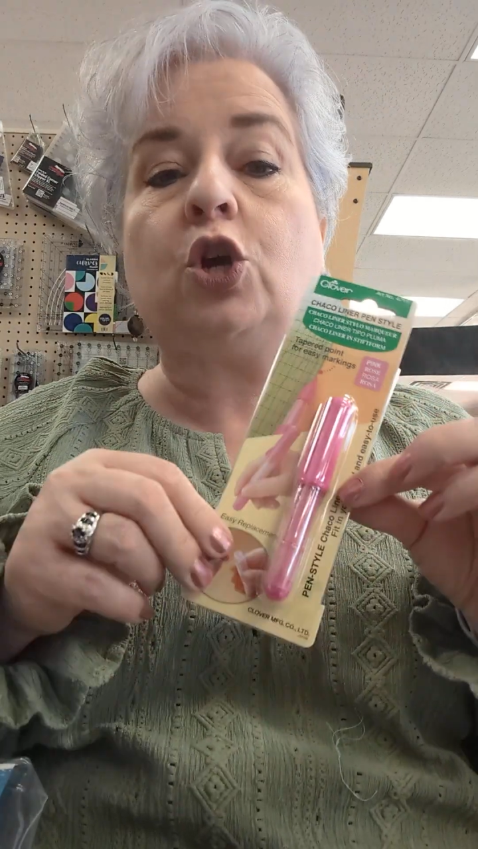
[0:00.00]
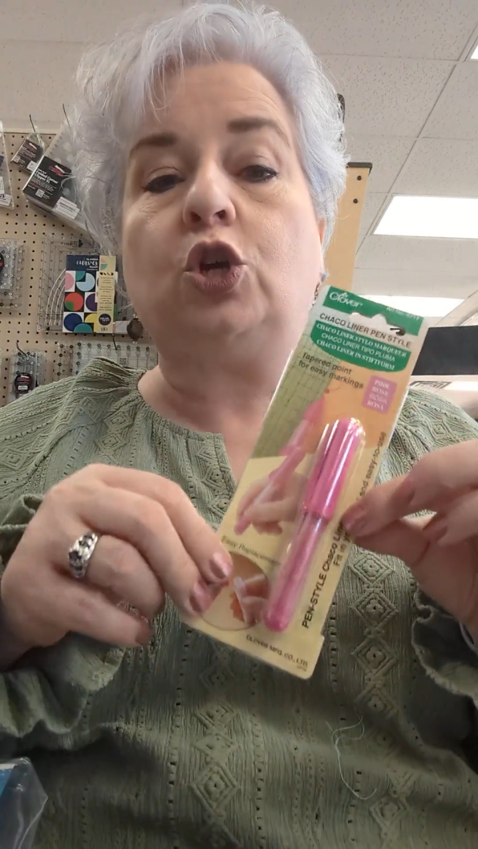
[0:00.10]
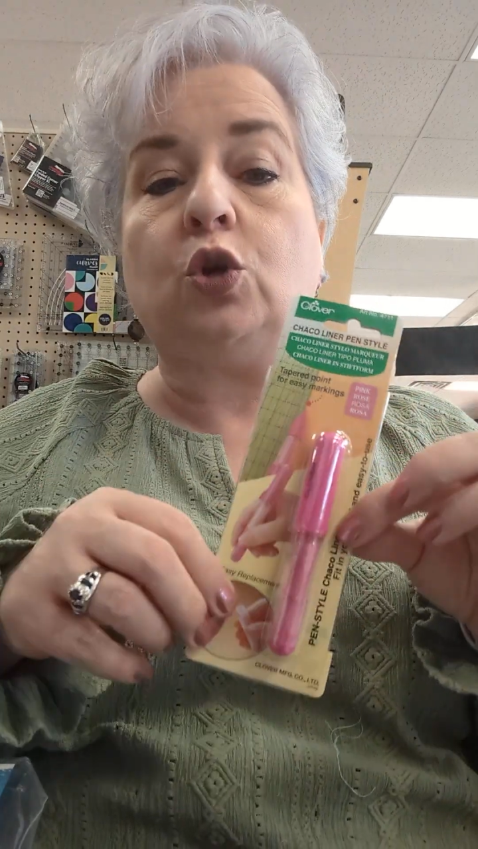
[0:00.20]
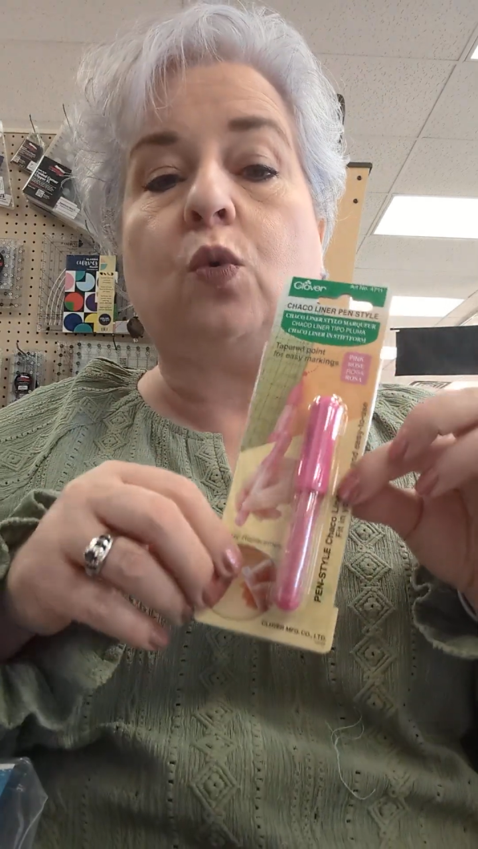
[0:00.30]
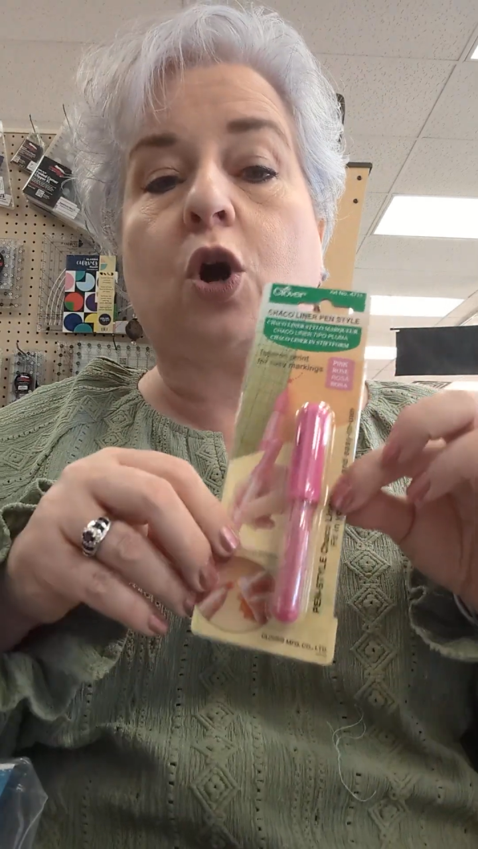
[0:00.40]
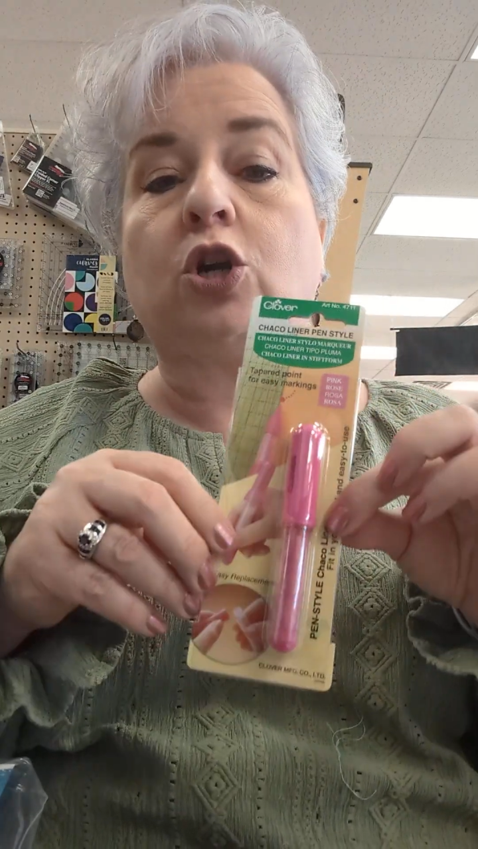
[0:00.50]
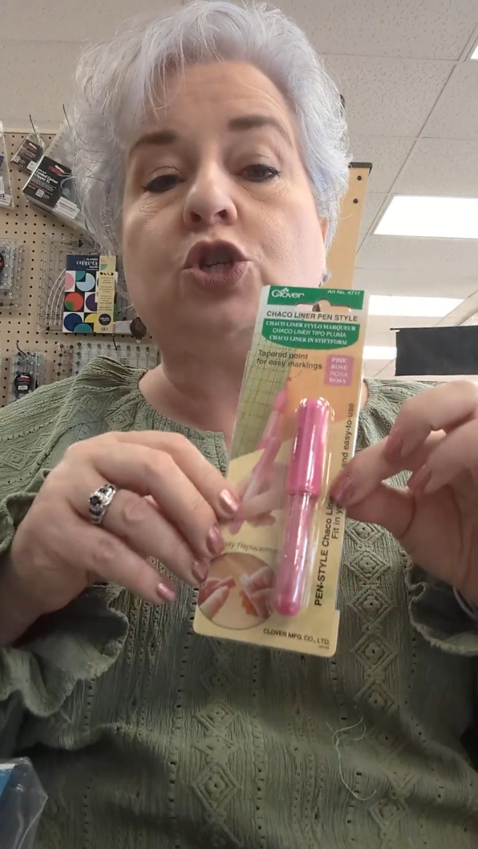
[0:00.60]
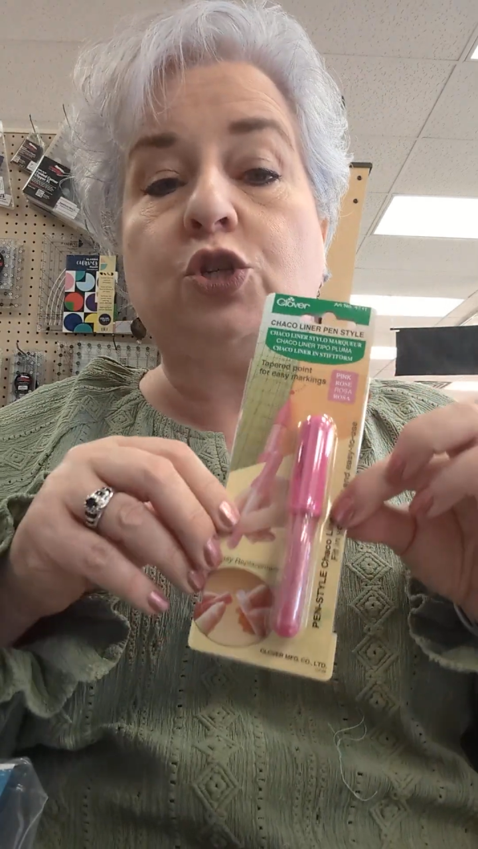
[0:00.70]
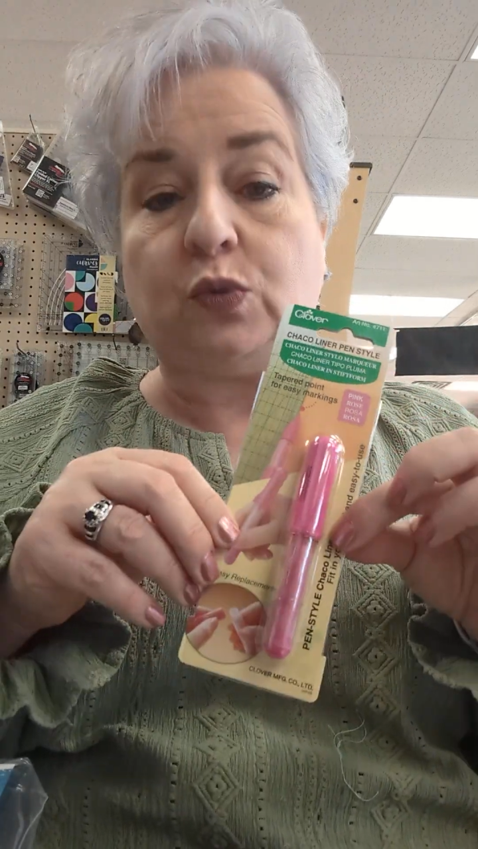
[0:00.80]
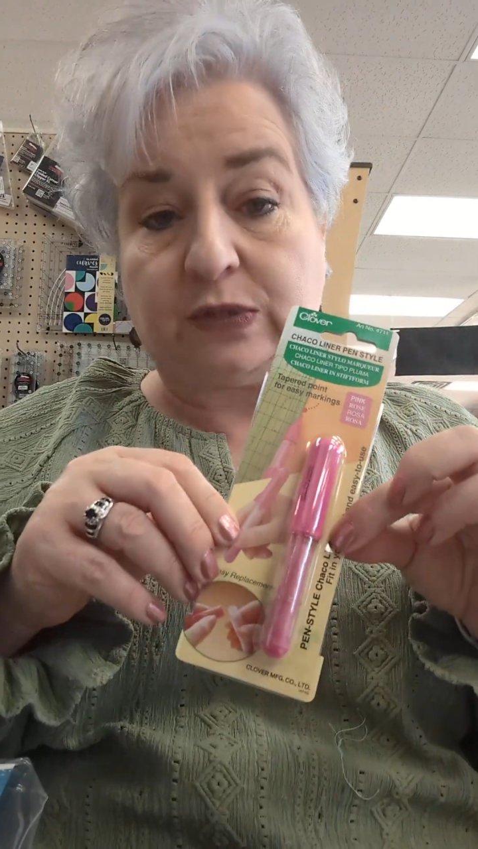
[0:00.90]
you are
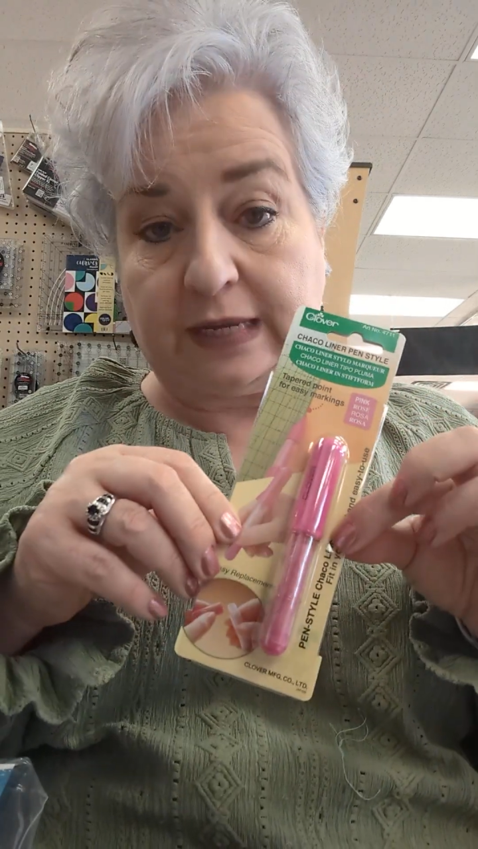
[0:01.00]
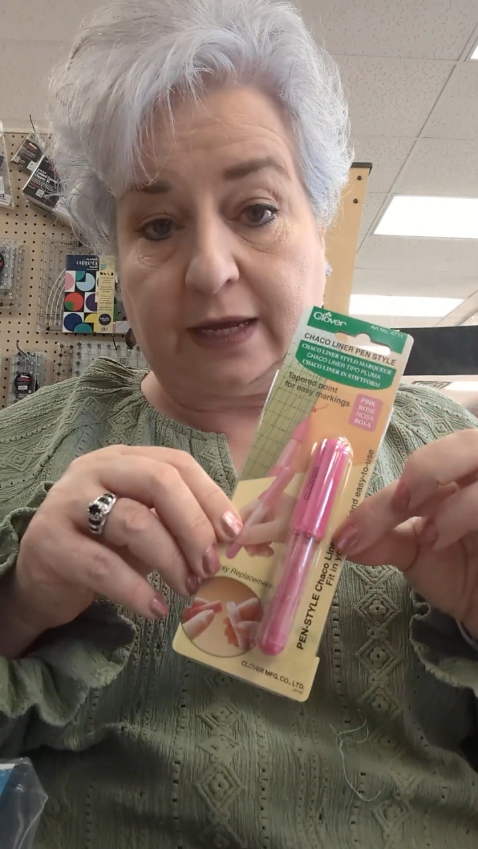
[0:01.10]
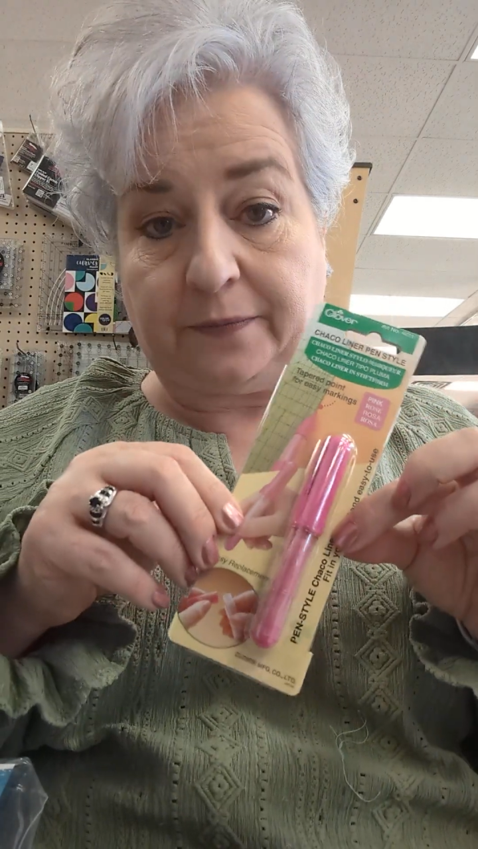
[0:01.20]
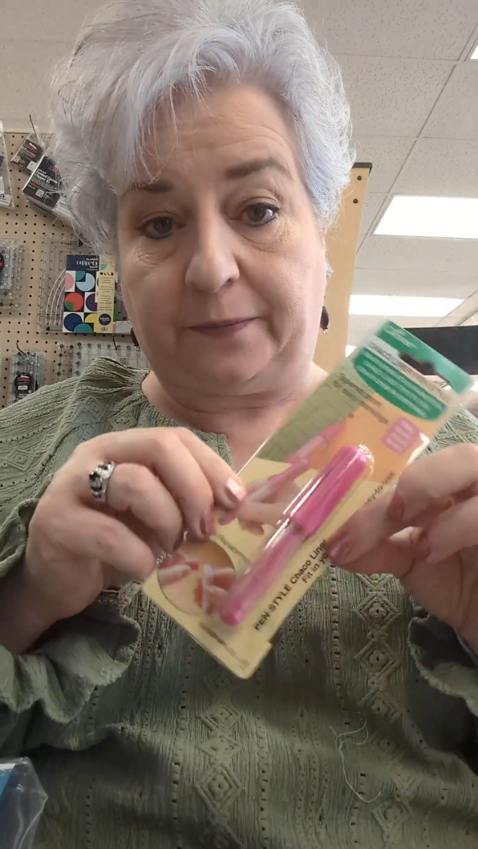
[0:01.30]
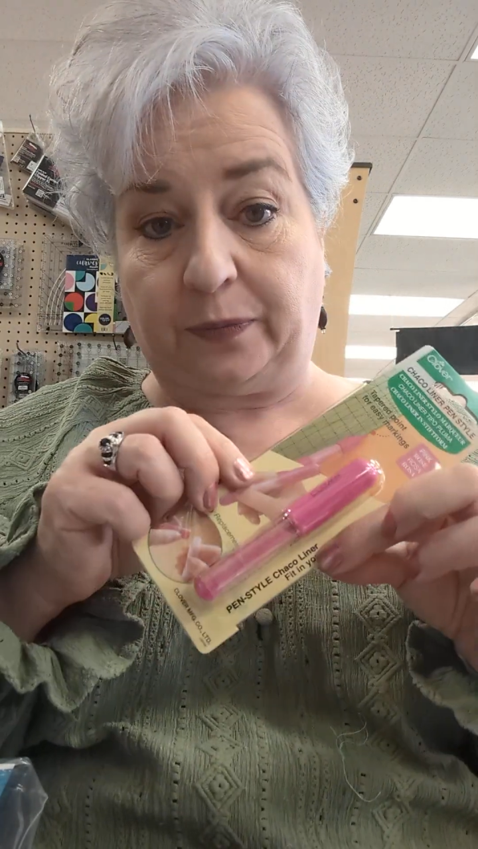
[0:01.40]
choosing.